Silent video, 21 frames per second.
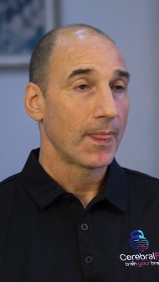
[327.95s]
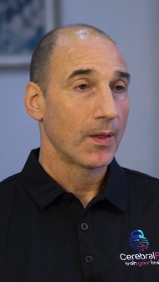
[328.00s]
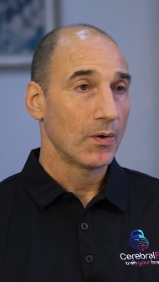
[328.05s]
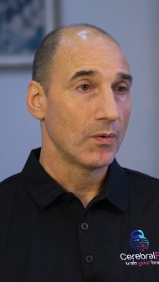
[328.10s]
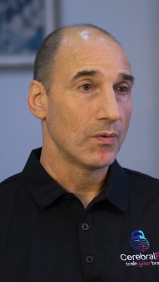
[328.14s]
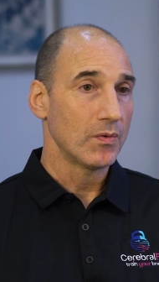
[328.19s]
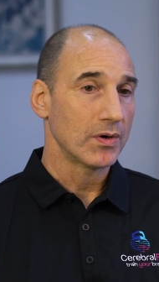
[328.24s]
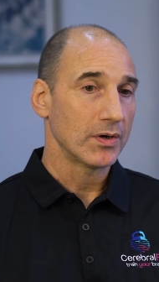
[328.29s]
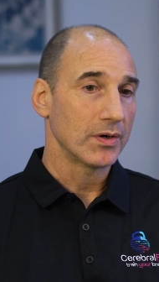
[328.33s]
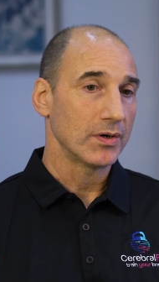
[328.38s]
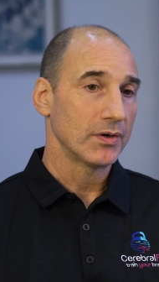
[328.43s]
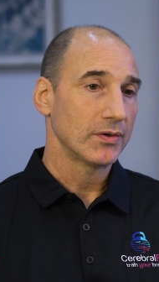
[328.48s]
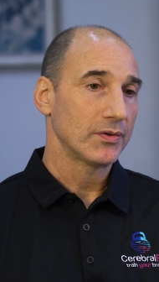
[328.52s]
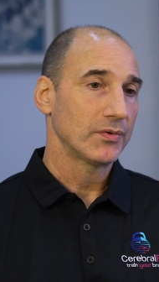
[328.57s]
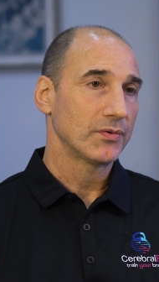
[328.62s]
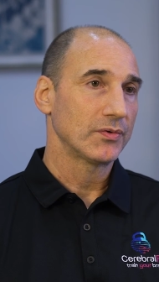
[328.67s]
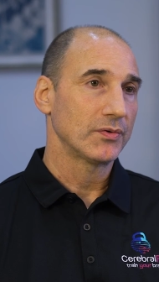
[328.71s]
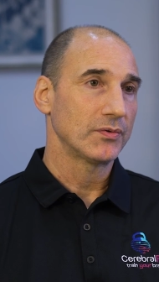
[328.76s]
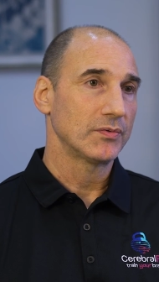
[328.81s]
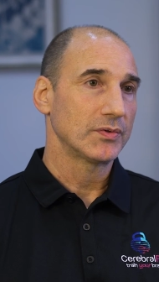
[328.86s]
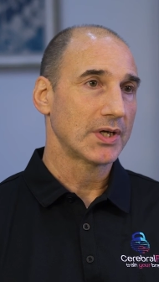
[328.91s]
Or
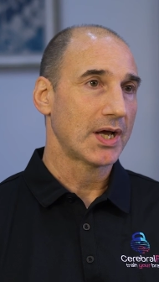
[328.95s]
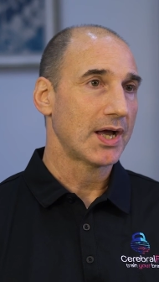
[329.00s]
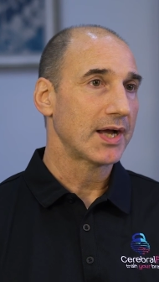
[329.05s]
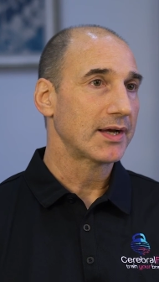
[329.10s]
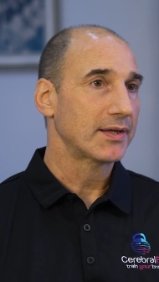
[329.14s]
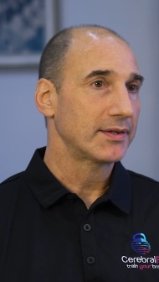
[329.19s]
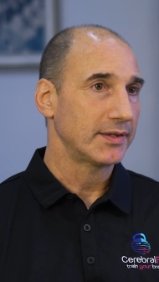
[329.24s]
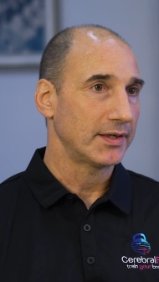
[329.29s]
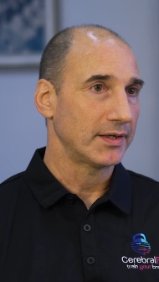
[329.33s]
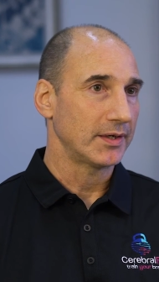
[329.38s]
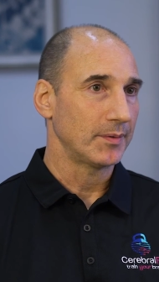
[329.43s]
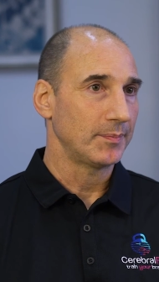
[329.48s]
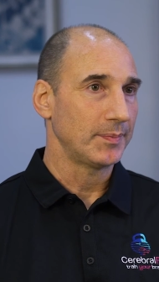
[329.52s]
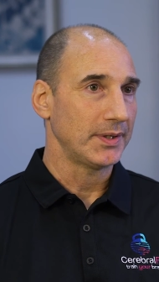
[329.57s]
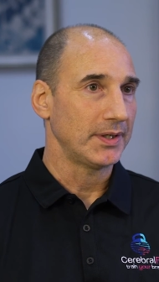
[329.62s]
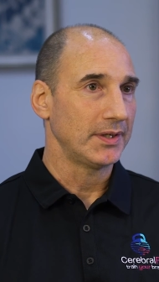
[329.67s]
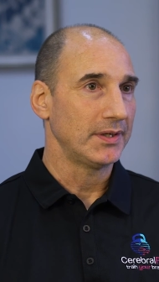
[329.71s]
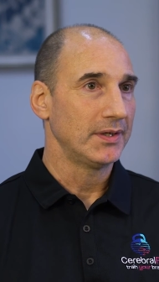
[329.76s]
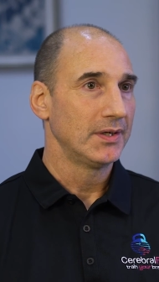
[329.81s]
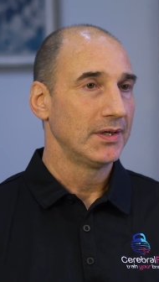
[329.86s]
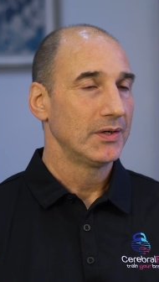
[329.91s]
through talk
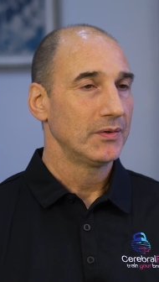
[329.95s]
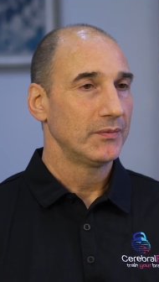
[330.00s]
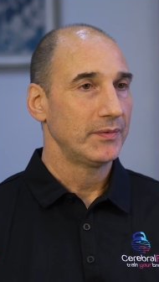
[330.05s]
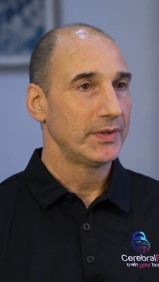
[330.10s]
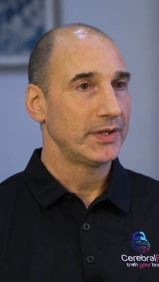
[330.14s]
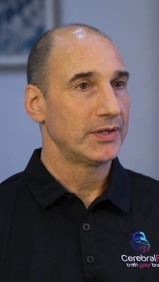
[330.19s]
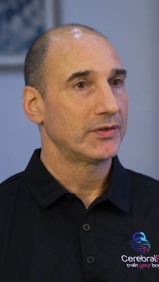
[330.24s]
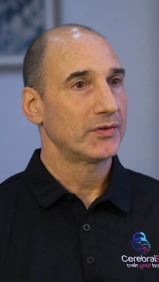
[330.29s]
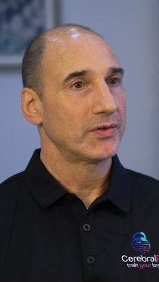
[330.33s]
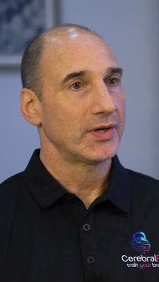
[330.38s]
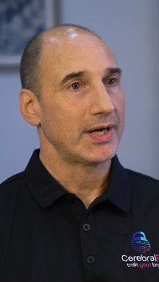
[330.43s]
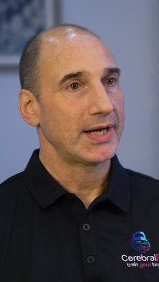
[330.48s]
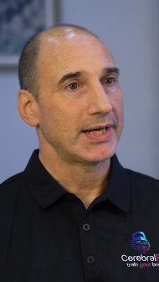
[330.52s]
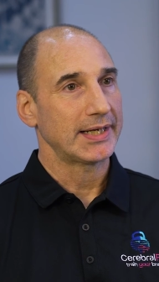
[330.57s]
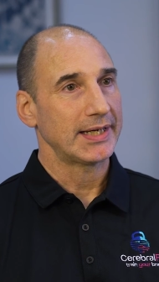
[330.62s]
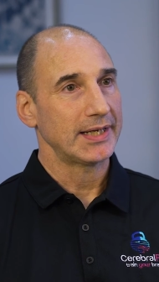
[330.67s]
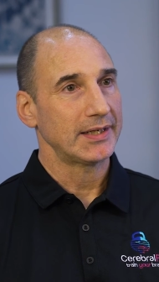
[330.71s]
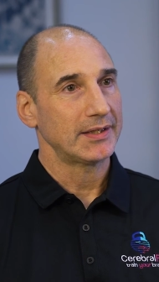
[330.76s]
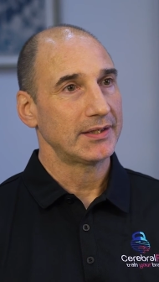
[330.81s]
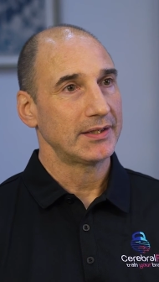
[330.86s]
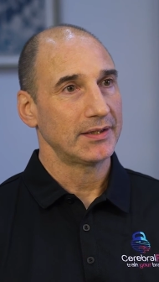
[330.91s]
therapy, we'd try and
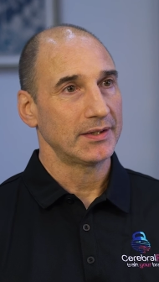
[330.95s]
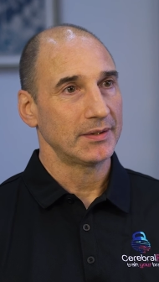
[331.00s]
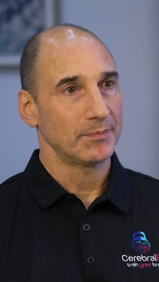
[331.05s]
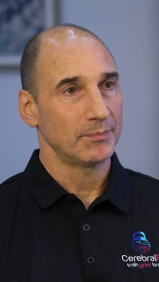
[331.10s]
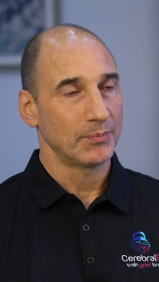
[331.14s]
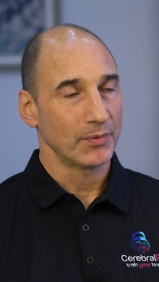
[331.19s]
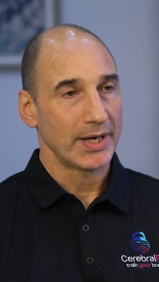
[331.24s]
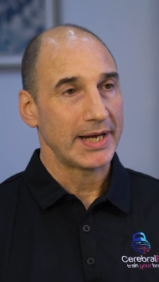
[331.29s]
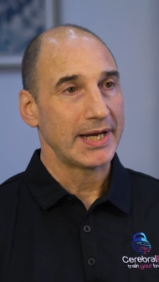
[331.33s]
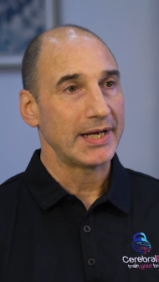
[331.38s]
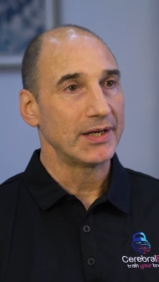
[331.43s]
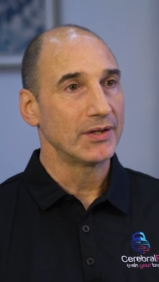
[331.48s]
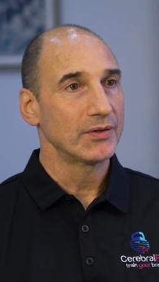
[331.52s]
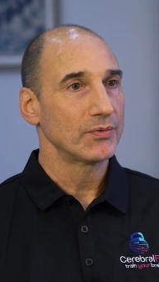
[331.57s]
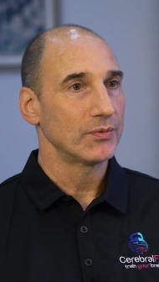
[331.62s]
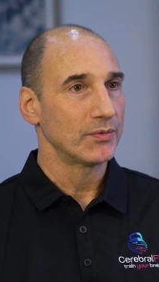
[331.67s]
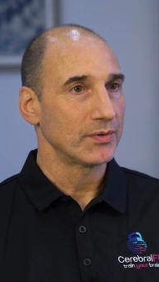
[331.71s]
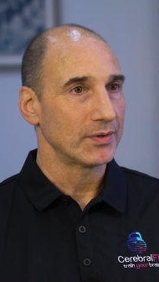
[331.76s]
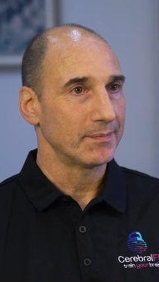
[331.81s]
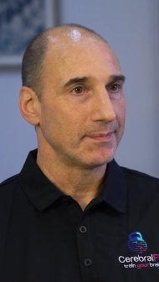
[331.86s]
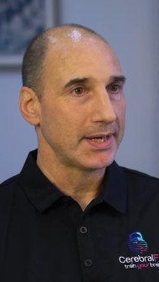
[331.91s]
get to the brain
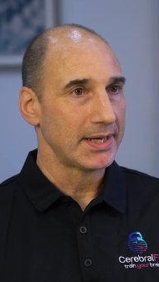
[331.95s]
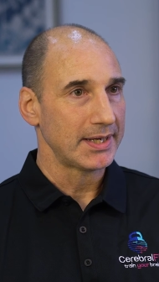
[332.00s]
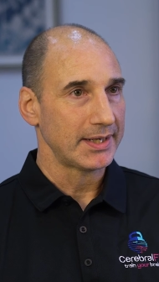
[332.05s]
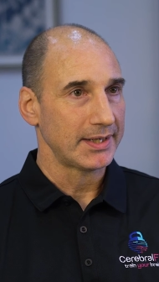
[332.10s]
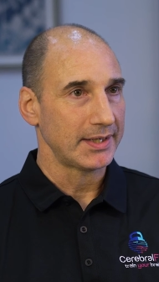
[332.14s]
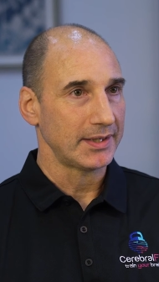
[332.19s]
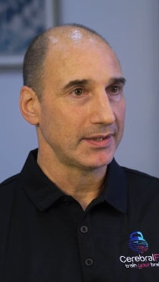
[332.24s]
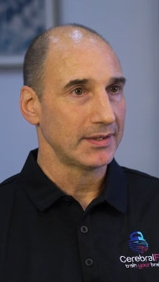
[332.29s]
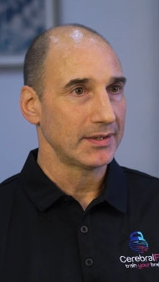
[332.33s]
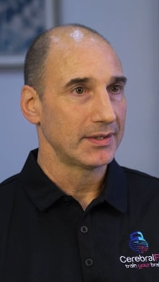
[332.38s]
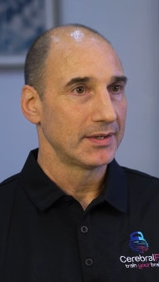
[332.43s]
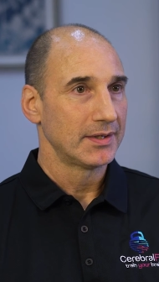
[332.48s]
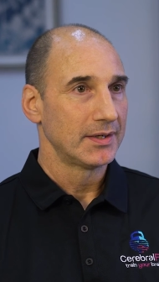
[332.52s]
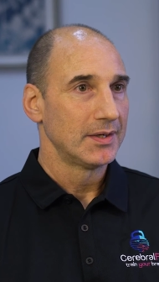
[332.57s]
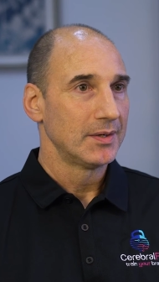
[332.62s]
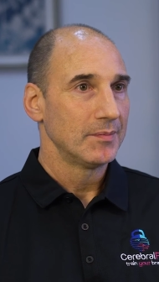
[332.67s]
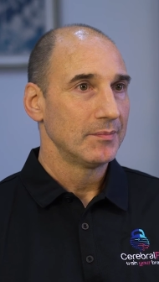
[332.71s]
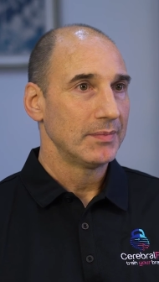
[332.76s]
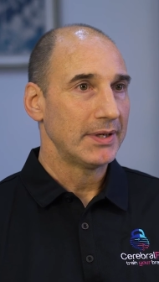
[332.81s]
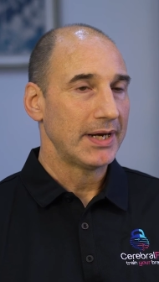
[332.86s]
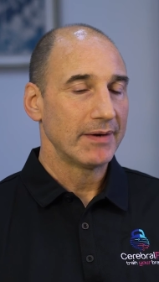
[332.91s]
through the mind.
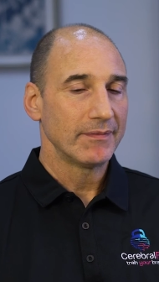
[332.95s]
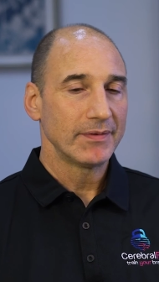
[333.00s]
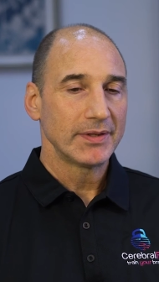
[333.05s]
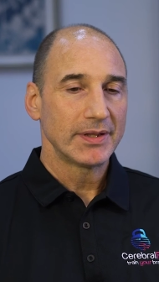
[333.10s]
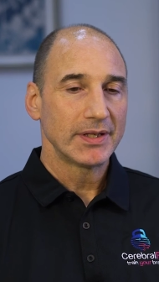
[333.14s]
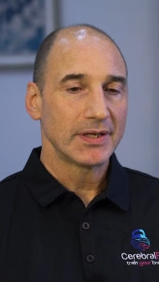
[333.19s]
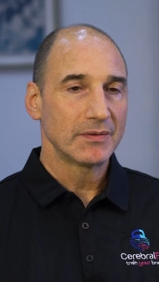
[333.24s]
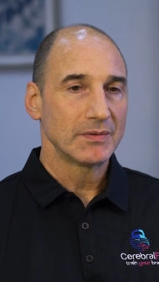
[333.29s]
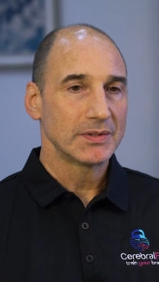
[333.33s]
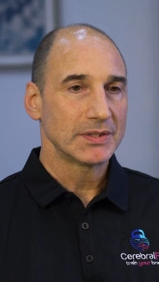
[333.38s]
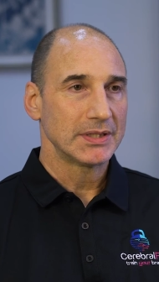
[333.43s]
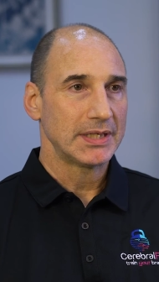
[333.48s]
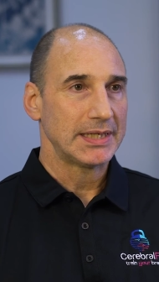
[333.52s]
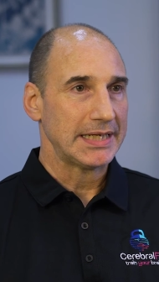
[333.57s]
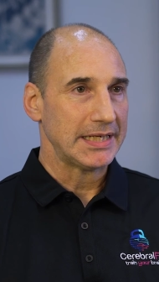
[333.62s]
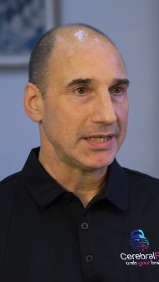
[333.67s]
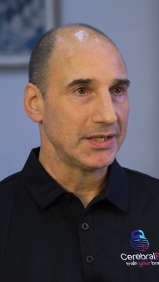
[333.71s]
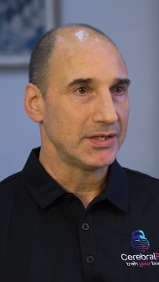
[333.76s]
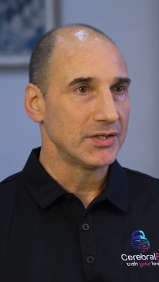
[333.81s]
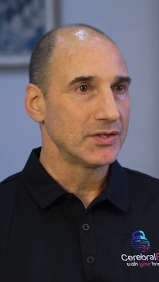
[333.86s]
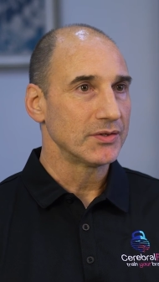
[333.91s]
But everything was an
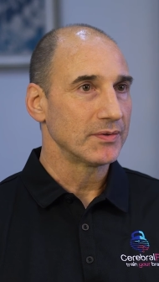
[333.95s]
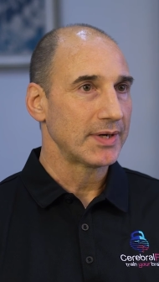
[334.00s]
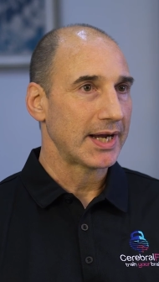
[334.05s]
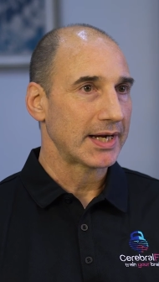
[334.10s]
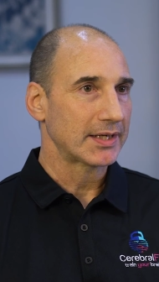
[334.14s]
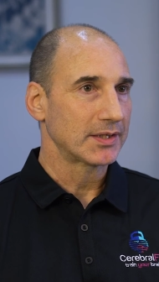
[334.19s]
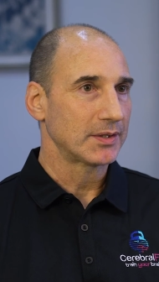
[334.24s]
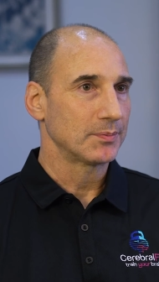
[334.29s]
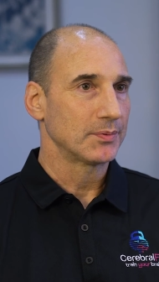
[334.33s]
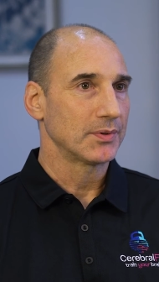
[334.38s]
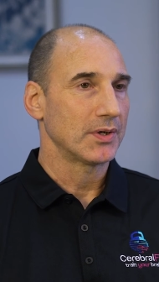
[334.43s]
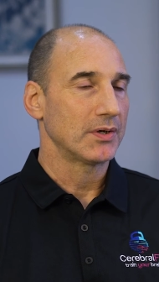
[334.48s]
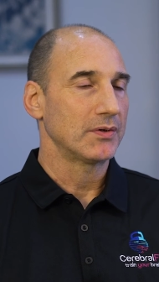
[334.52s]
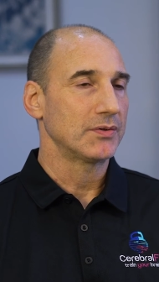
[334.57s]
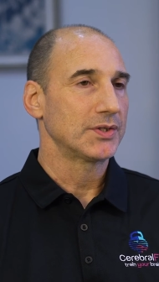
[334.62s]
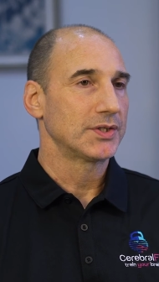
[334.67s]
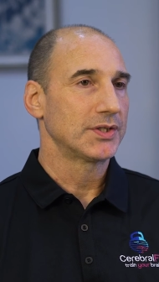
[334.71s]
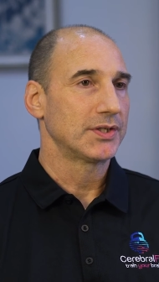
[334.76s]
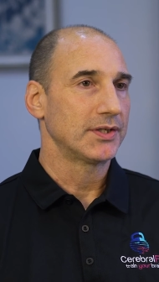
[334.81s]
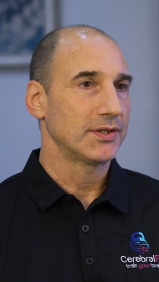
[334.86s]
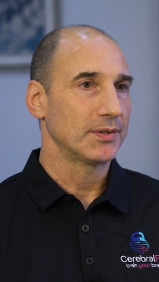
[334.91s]
indirect
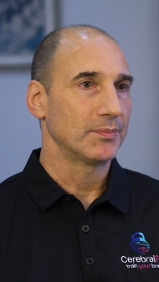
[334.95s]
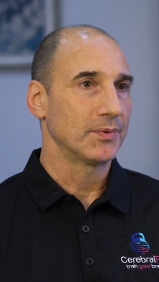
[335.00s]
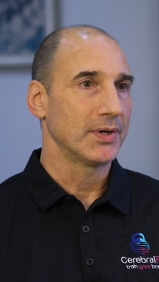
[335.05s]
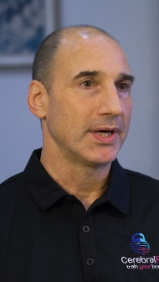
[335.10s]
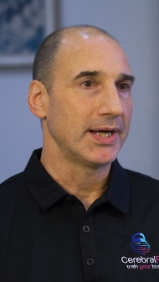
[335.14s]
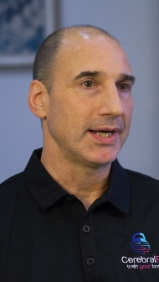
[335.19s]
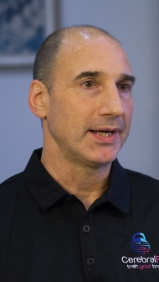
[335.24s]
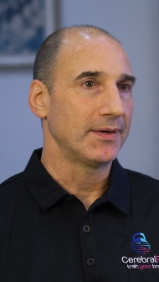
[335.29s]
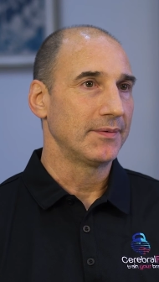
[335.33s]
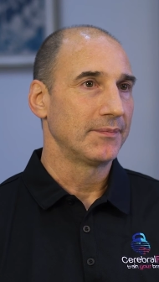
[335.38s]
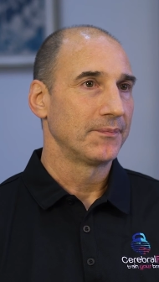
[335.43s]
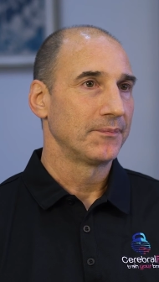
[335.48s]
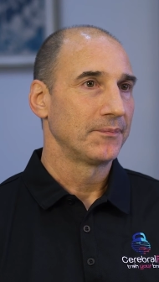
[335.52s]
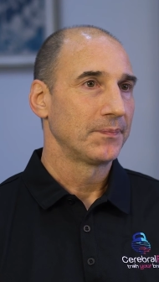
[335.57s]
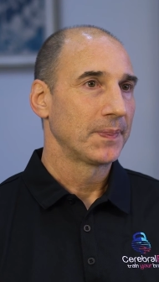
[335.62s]
approach to the brain.